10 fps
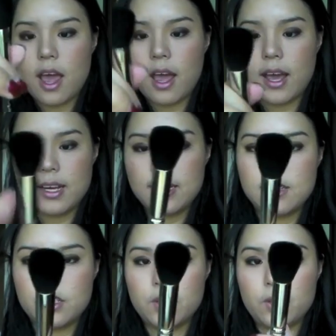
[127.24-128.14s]

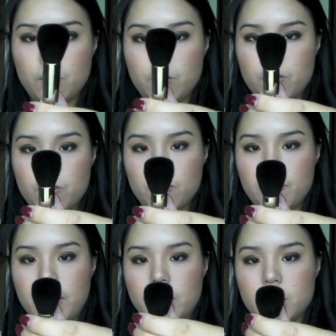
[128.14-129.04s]
and you
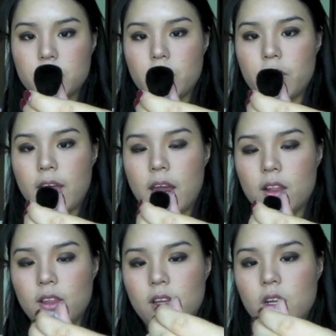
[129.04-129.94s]
make sure that a
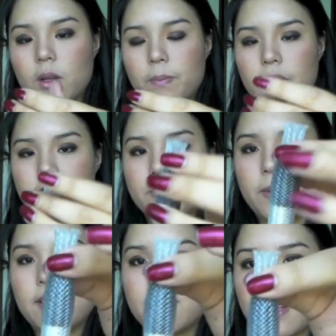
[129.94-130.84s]
little bit of
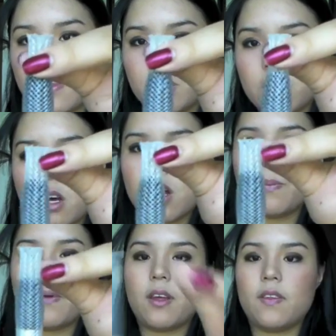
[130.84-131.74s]
space is at the
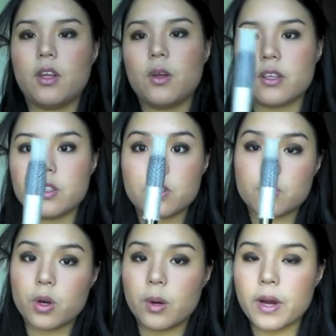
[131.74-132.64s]
top, and then you can just
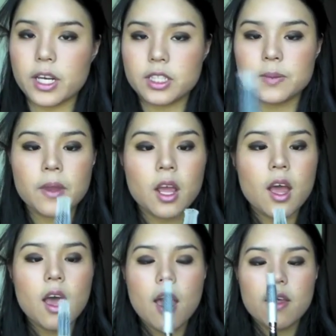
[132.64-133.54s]
store your brush.
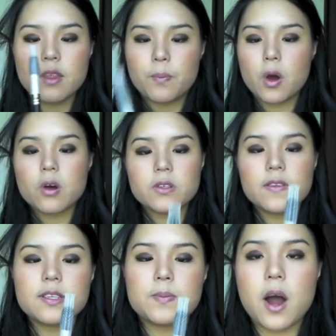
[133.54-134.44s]
The pros of
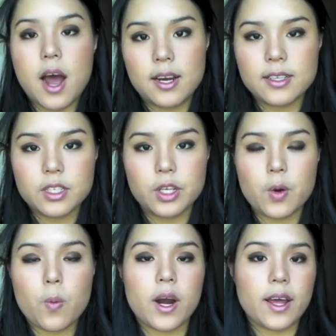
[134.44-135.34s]
this product,
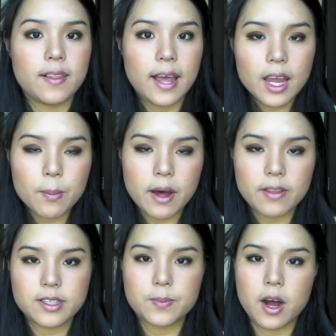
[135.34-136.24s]
what I like about
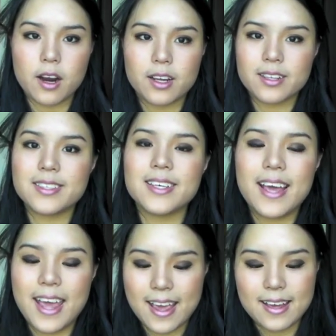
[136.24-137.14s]
this product,
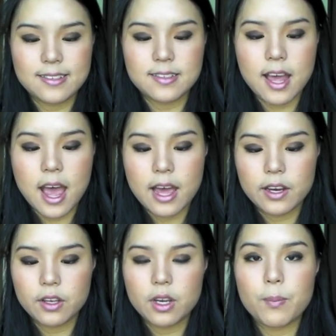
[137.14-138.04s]
is
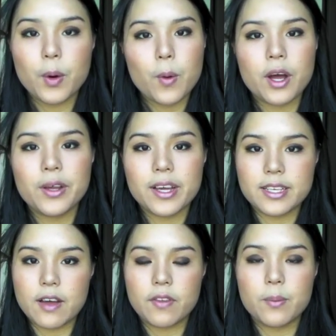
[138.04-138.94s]
that number one, you can
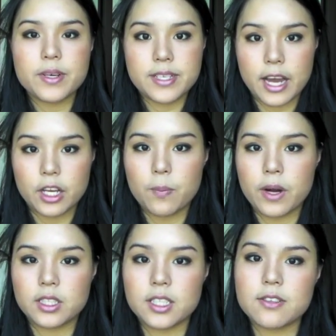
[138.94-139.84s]
definitely protect your
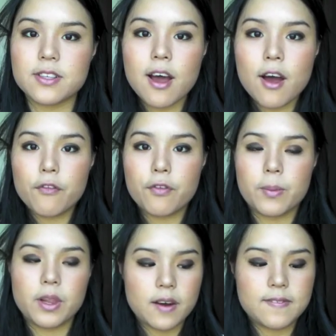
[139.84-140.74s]
brushes
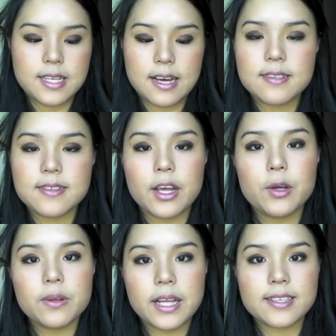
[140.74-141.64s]
from a lot of dust.
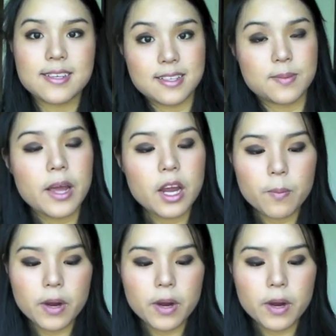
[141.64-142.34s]
Say you like to display your